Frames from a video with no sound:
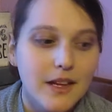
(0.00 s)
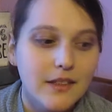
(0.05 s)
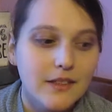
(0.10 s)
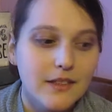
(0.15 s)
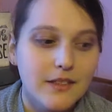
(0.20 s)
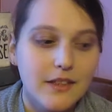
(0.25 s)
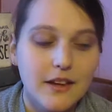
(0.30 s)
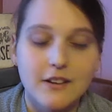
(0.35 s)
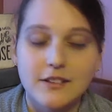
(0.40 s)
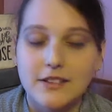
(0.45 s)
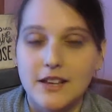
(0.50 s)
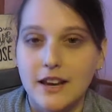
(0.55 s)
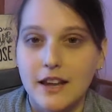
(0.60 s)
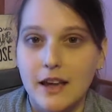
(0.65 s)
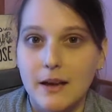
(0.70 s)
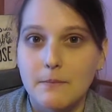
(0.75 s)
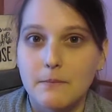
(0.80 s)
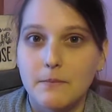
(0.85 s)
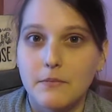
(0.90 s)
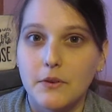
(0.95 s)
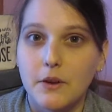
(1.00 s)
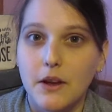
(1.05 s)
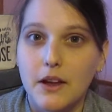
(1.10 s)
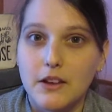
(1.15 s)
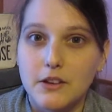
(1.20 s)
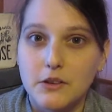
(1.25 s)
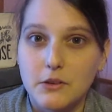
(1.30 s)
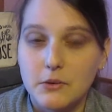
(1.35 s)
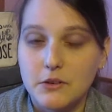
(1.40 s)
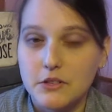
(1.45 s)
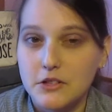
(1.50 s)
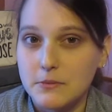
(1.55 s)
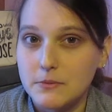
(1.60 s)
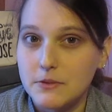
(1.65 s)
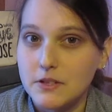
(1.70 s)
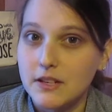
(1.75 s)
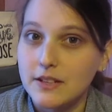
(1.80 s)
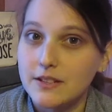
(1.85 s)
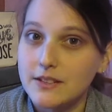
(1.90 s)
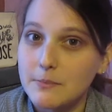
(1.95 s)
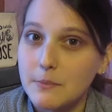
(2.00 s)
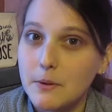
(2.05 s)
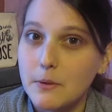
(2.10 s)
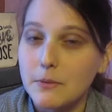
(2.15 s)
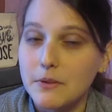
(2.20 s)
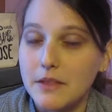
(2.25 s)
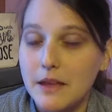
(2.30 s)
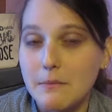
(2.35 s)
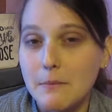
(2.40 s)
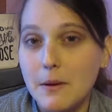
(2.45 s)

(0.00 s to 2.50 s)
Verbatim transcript: that they are setting up for a new Egyptian exhibit with a